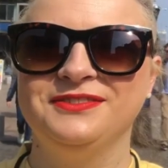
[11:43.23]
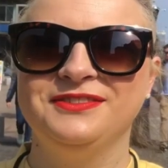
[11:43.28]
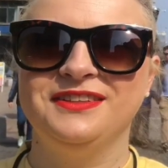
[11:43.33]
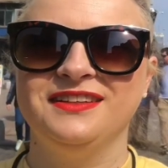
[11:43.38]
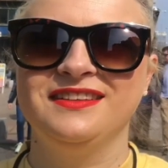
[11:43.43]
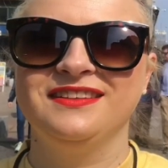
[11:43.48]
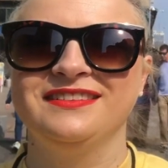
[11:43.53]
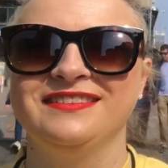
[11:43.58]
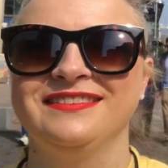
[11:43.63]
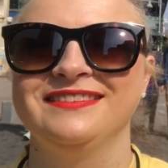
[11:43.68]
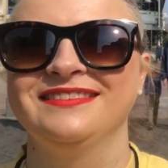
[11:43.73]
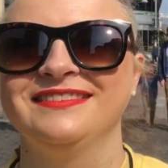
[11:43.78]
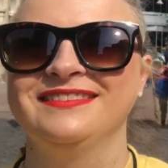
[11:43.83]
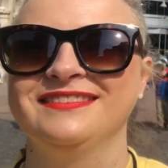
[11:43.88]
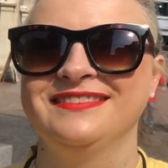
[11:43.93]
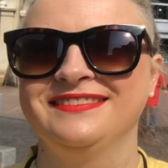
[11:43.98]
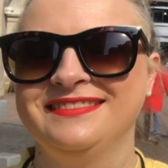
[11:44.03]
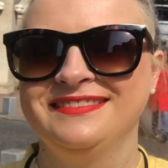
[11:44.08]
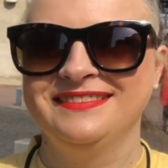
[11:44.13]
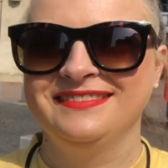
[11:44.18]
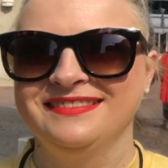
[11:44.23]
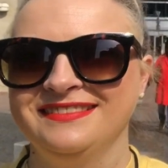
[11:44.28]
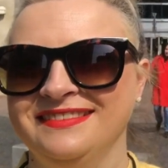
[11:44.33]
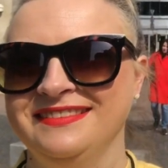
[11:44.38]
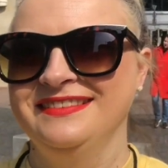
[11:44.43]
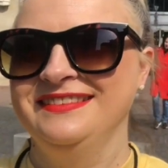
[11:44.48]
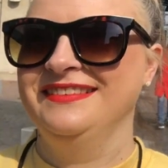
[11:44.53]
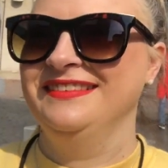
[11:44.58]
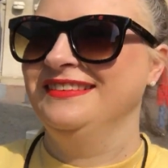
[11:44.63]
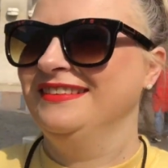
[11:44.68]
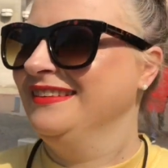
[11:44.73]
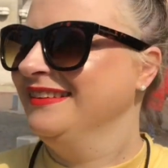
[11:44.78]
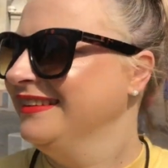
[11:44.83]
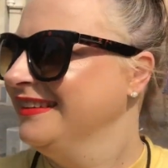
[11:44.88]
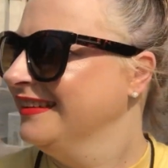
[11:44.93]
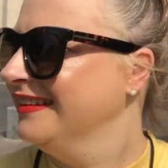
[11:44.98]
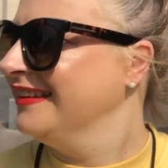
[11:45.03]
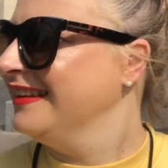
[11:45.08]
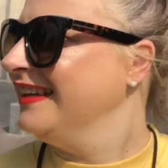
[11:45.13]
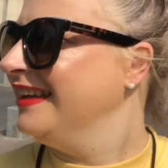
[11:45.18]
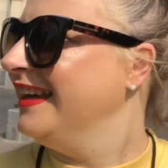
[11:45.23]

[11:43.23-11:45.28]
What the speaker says: a bit more of the old town when we now get right